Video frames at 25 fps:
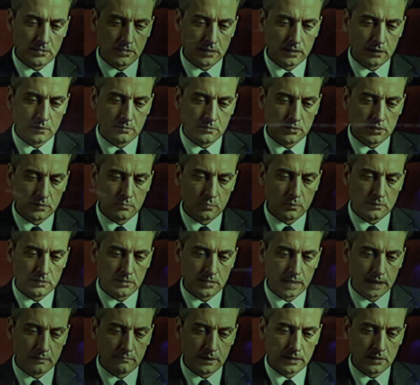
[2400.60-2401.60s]
solution
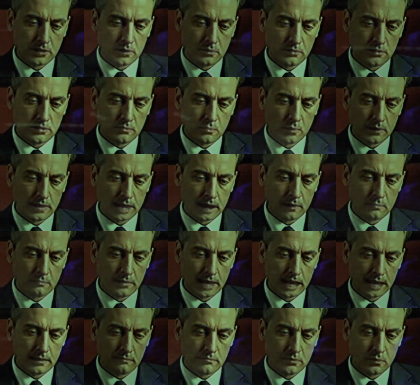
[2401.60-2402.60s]
was never used
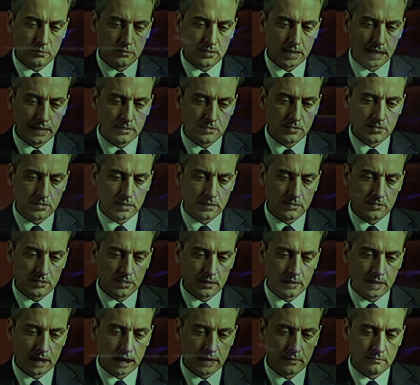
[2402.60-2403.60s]
without careful tests as
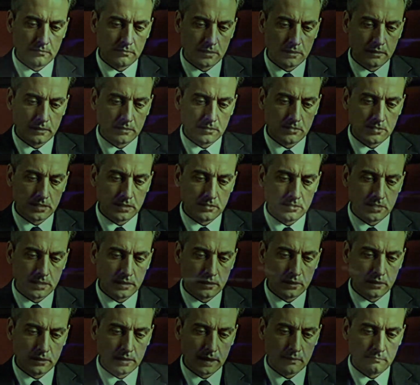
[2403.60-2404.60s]
to life, since
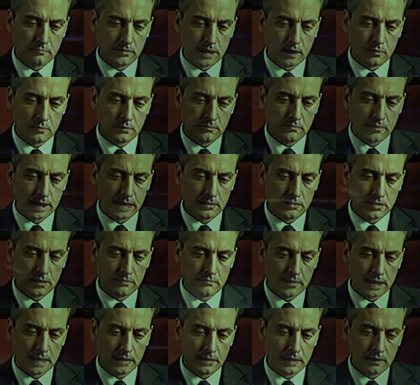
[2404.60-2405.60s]
it could have no effect
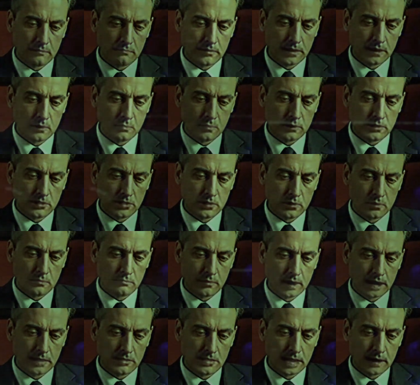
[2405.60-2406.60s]
if any of the
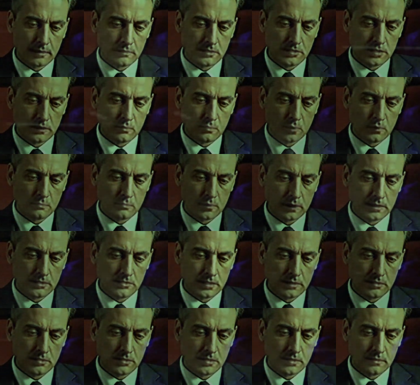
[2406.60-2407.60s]
original vitality were
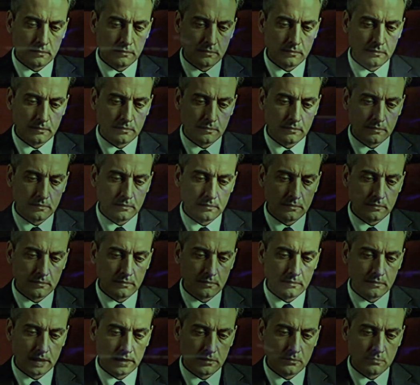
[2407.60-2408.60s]
present.
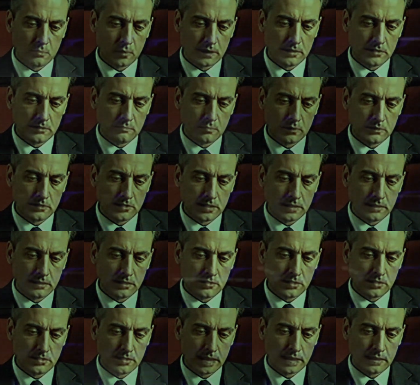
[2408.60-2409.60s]
As West
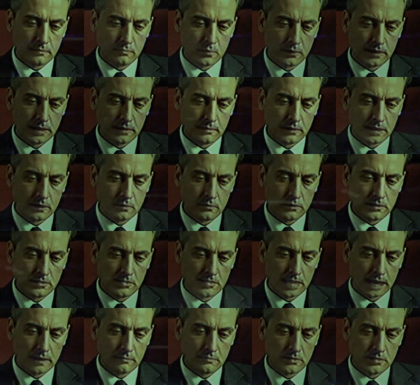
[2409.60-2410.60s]
proceeded to take preliminary
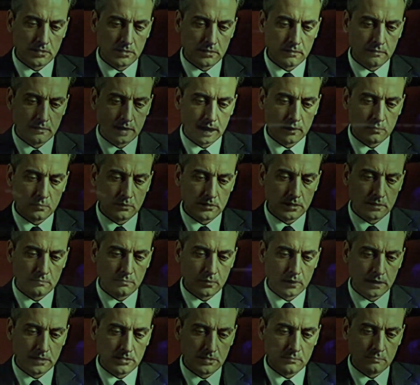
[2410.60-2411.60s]
steps, I was
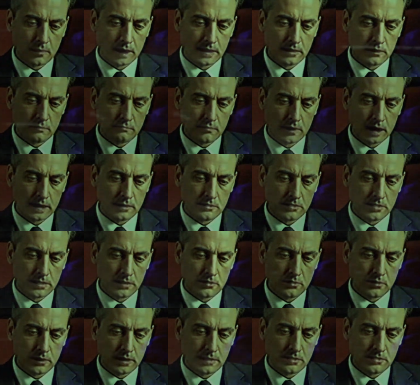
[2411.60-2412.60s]
impressed by the vast
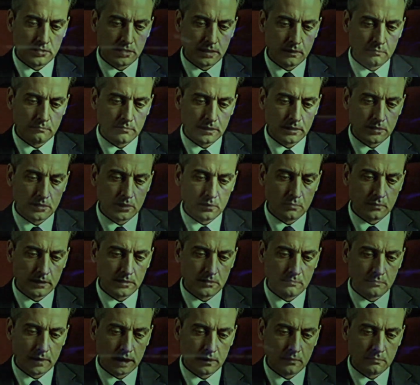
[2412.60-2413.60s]
intricacy of the new
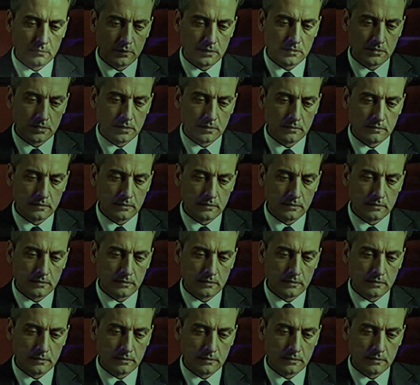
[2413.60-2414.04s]
experiment,